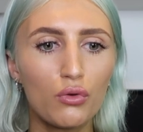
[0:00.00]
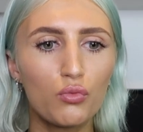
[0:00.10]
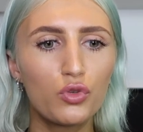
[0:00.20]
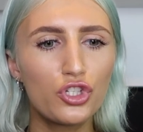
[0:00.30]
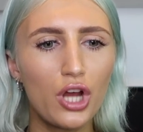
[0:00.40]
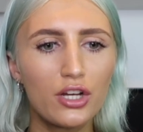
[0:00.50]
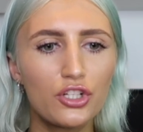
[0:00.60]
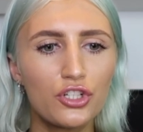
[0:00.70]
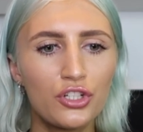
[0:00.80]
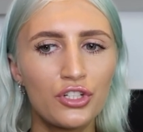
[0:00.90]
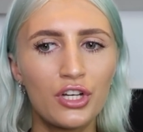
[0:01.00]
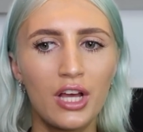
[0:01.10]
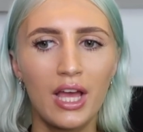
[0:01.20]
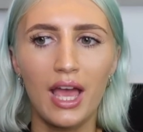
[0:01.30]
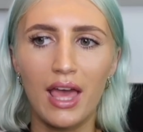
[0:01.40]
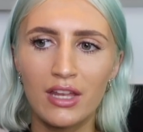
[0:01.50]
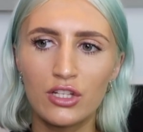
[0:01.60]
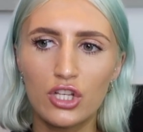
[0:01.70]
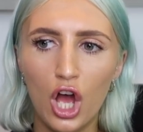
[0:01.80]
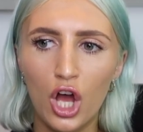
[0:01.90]
rejection
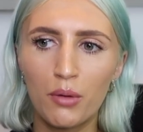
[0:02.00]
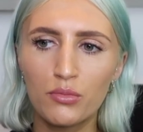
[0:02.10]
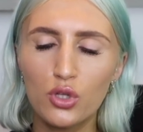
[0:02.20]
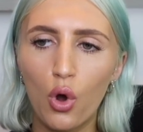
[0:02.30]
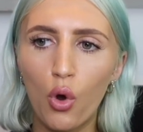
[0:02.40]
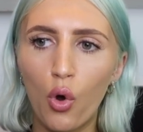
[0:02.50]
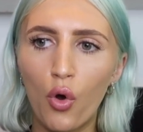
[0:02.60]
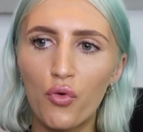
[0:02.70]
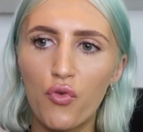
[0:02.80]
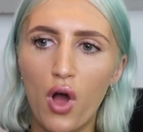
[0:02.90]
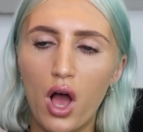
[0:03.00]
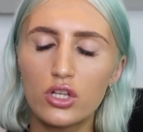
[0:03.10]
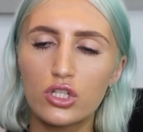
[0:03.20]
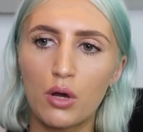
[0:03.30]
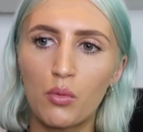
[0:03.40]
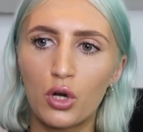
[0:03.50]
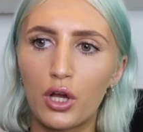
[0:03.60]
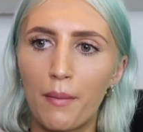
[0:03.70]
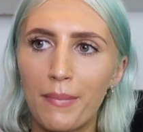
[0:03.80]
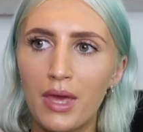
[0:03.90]
in terms of someone
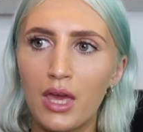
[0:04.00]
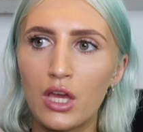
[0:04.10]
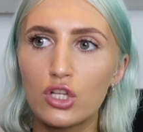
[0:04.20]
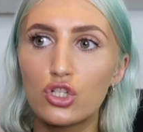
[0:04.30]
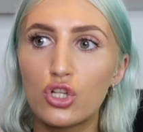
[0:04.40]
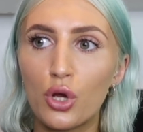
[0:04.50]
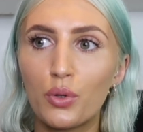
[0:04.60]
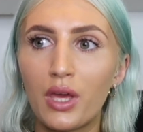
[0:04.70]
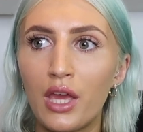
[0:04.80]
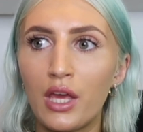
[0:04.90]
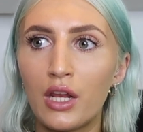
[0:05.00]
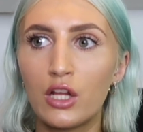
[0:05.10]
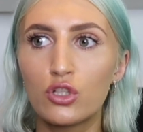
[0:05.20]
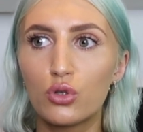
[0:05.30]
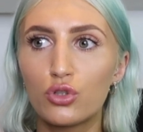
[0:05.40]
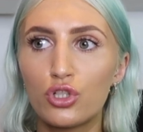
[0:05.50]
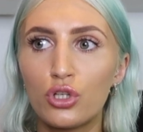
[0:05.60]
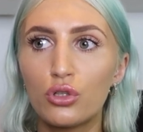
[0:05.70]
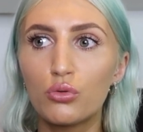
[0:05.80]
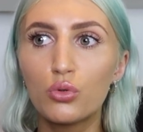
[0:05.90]
can be so keen and talk to
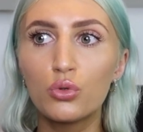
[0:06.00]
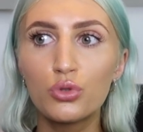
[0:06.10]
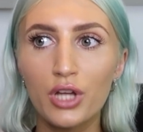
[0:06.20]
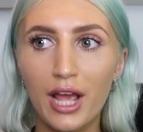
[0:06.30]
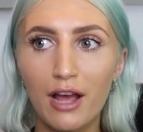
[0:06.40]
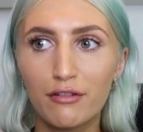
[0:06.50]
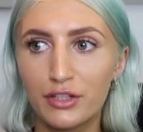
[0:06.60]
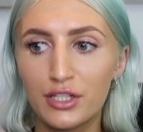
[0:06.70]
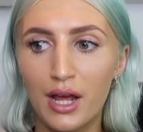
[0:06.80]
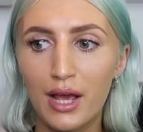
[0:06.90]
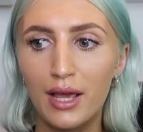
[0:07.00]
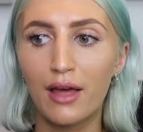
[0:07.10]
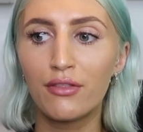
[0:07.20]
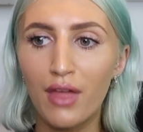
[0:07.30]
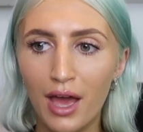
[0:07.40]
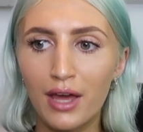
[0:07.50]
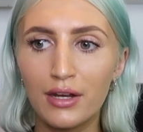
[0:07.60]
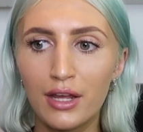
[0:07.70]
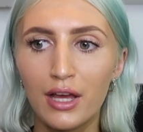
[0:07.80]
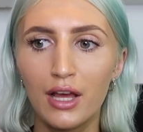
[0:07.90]
you all day every day and
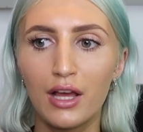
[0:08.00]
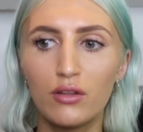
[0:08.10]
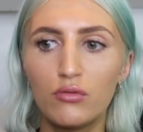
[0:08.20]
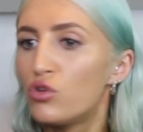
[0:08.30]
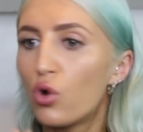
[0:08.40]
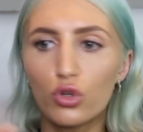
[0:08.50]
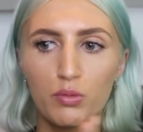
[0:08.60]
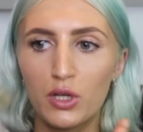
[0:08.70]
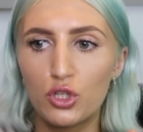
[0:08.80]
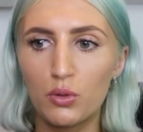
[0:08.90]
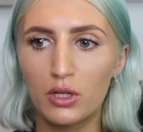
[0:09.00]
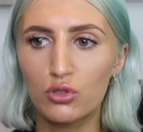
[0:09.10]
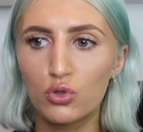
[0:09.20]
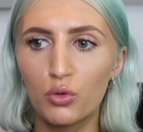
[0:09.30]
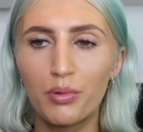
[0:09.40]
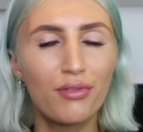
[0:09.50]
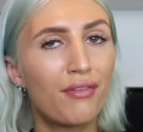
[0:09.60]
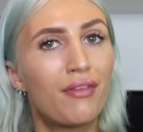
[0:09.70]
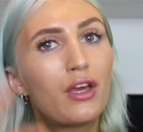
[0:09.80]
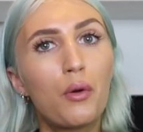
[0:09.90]
then not speak to you at all, but
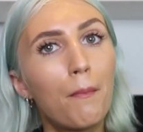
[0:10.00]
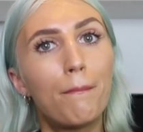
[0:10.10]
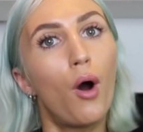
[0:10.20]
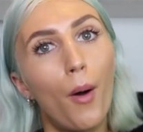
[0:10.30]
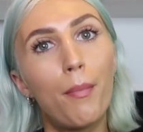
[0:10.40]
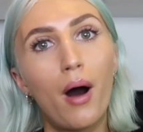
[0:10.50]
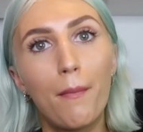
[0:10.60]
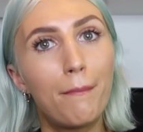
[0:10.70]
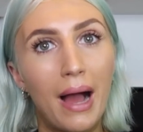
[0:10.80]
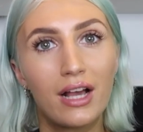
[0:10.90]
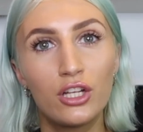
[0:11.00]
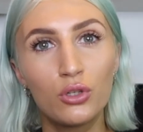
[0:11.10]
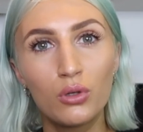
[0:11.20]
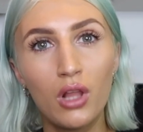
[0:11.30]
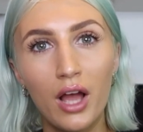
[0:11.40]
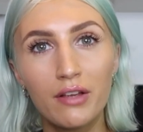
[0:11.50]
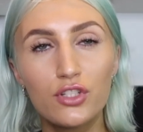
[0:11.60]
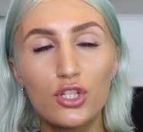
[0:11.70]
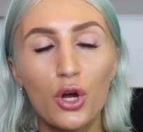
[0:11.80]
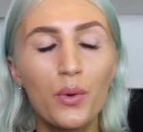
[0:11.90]
then they can pop up back in your life.
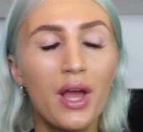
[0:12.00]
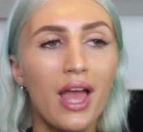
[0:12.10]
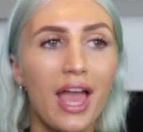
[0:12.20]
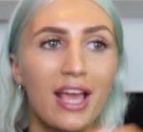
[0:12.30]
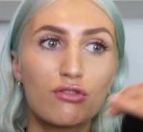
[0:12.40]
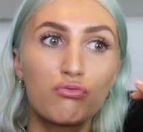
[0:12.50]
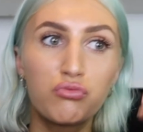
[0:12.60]
So it's